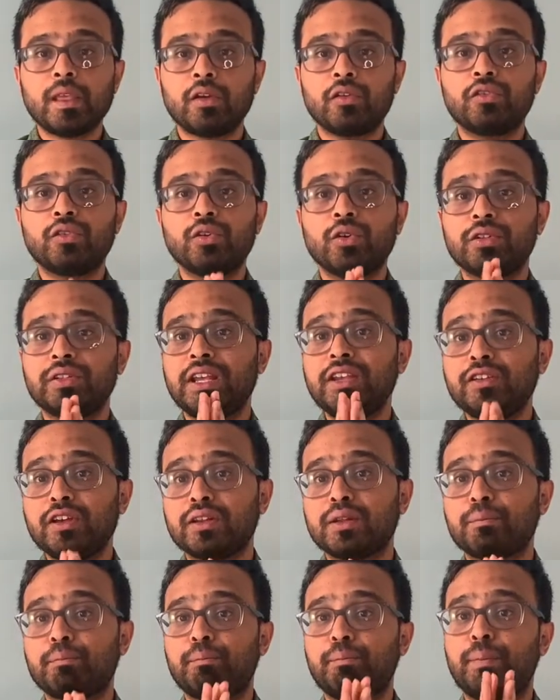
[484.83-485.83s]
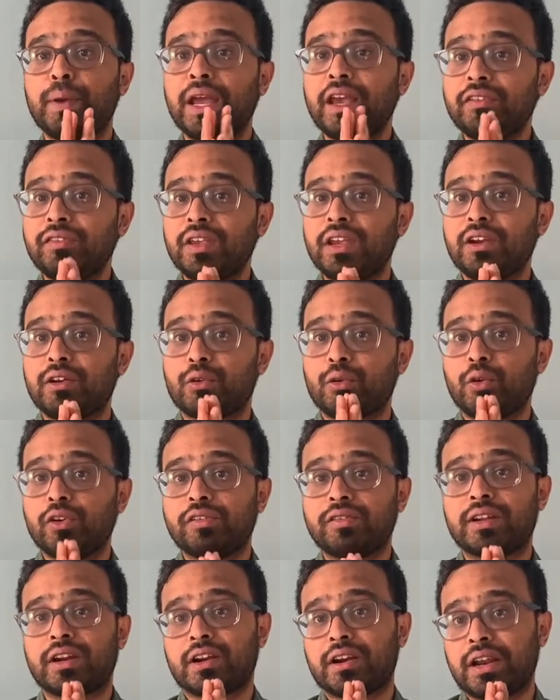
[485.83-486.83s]
So these are the basic roles
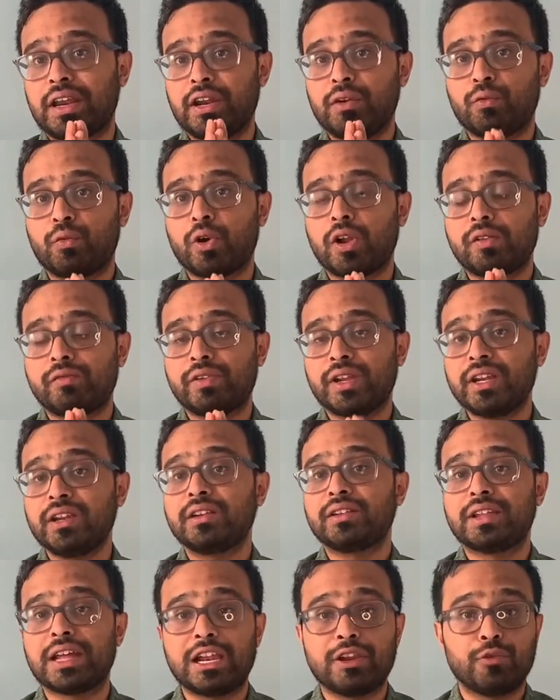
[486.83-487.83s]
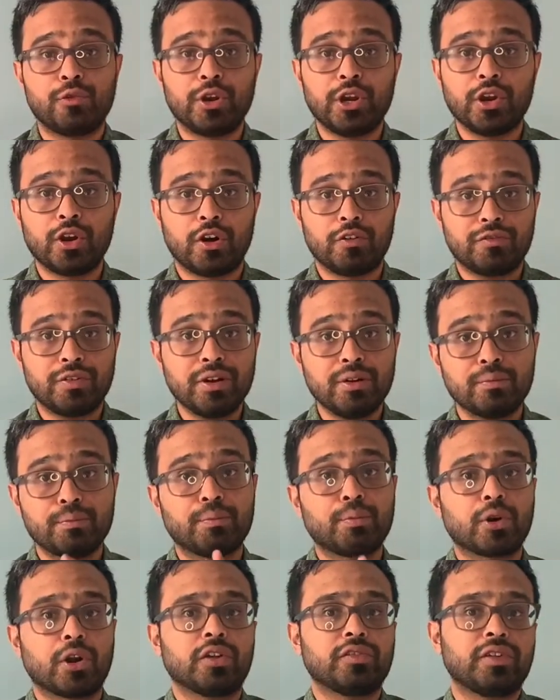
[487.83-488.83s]
that are involved in delivery of a
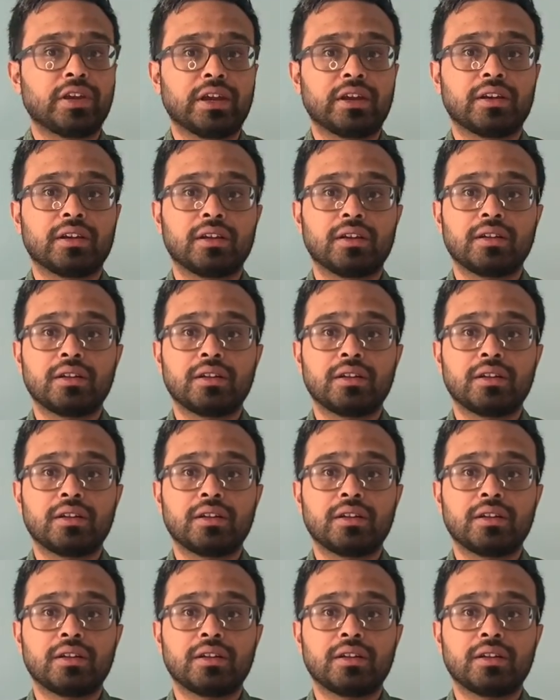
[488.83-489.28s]
project.